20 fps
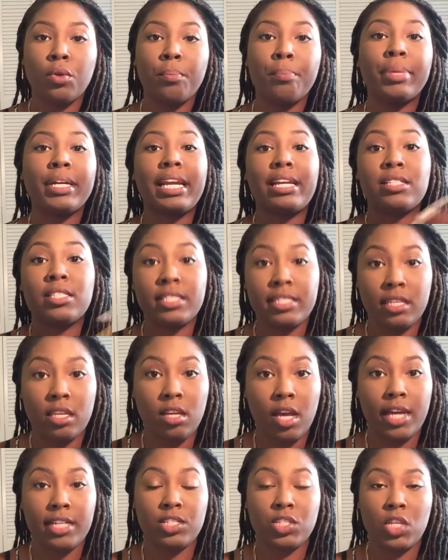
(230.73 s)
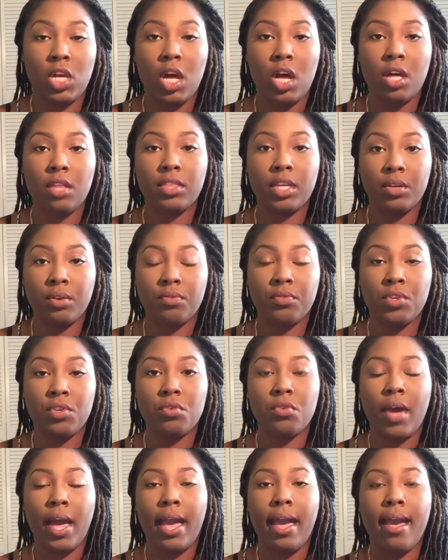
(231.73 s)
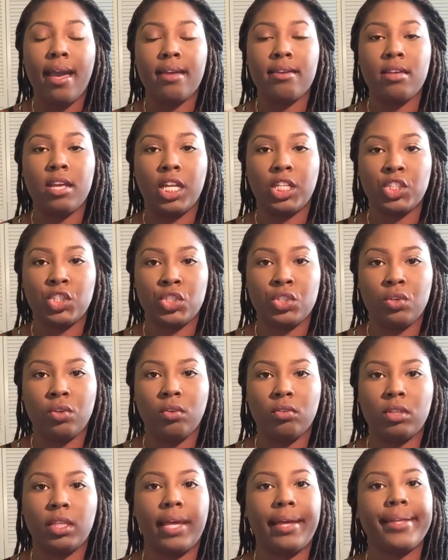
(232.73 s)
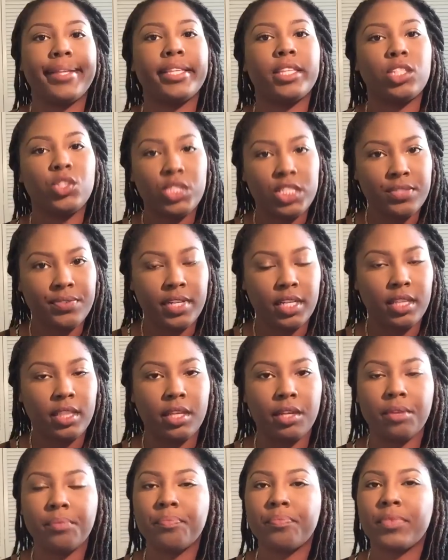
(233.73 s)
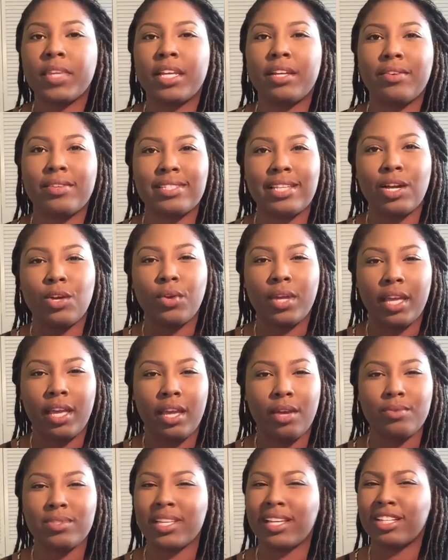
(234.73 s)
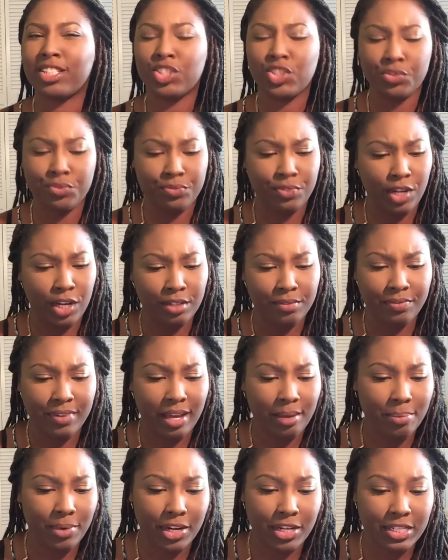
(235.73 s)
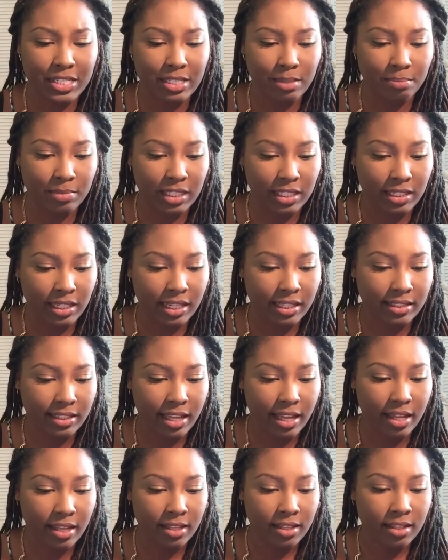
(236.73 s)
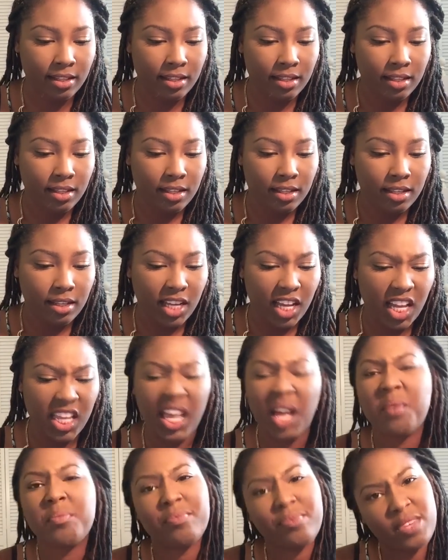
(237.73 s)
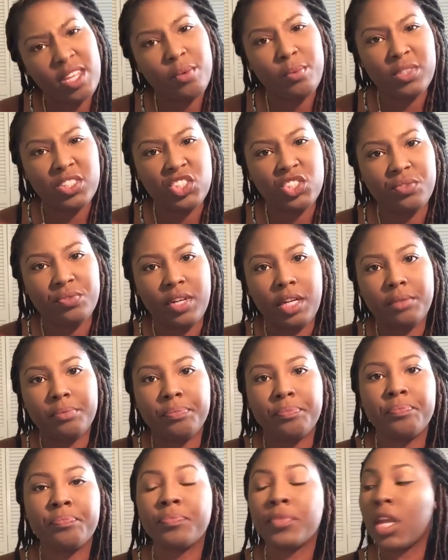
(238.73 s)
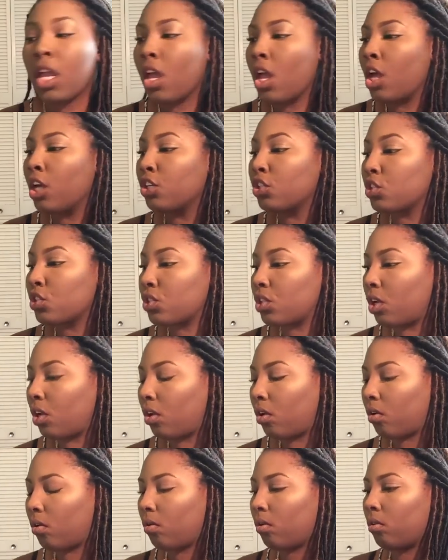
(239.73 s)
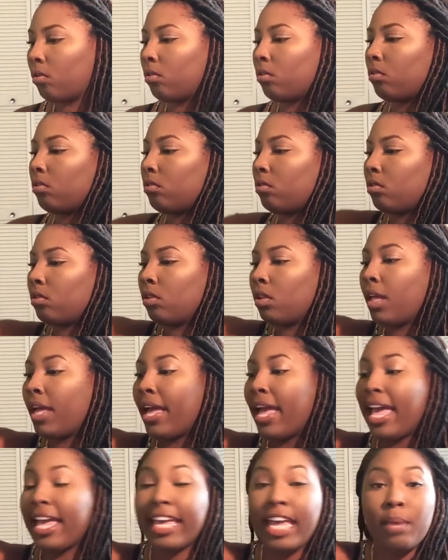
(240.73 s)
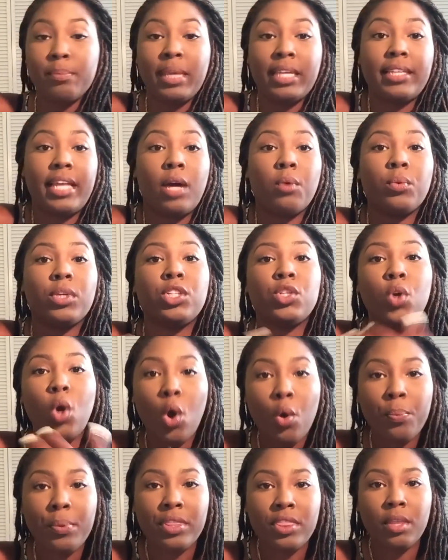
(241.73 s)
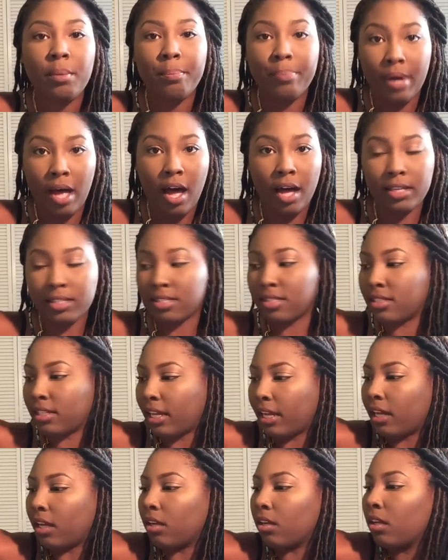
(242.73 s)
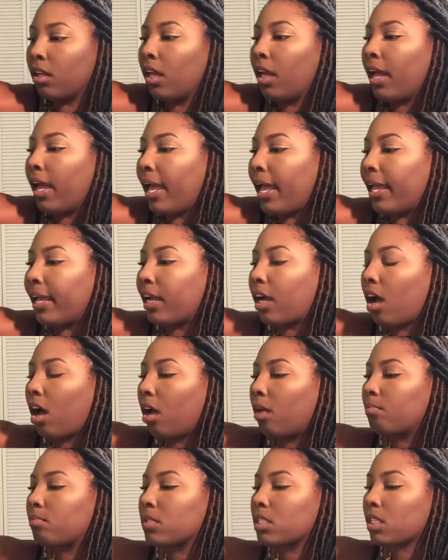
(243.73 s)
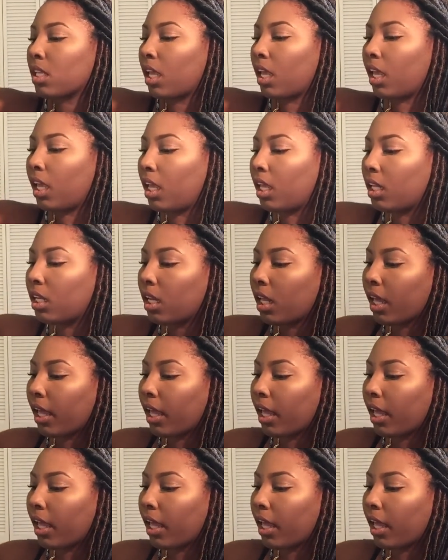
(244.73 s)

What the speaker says: But I saw their review, and it showed that the dress fit in there, and I was like, okay, it was like a chiffon fabric or something like that. Yeah, it was chiffon. So it came like that. When you open the box now, it comes in